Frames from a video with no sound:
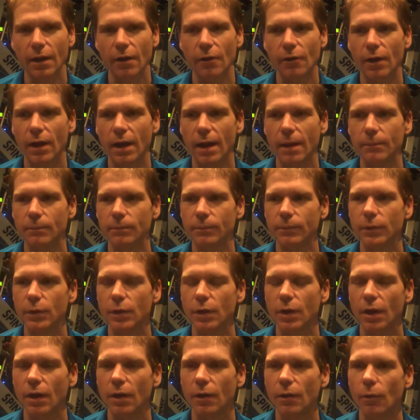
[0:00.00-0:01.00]

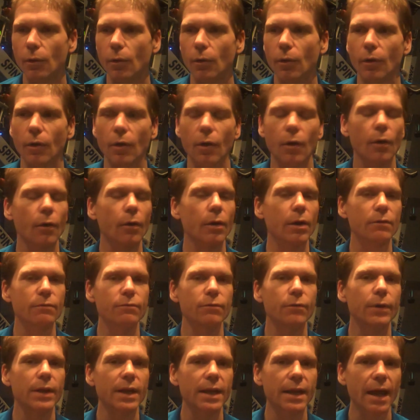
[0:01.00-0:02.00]
or at a
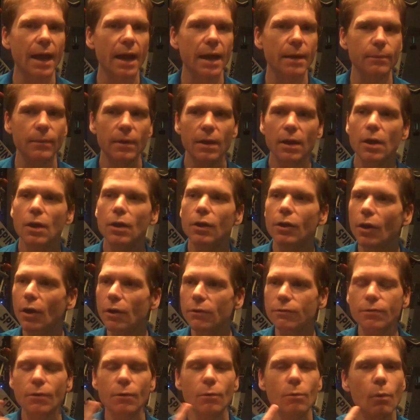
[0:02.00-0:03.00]
footy game,
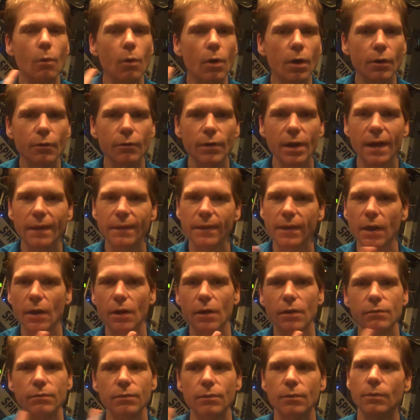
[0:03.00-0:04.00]
go for a walk around the
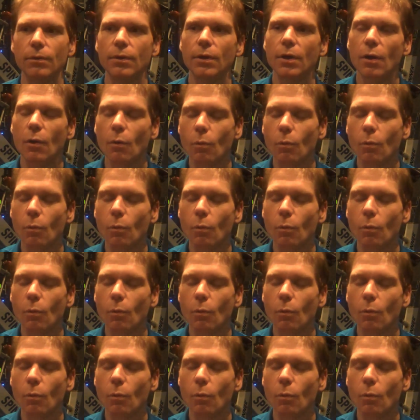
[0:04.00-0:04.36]
oval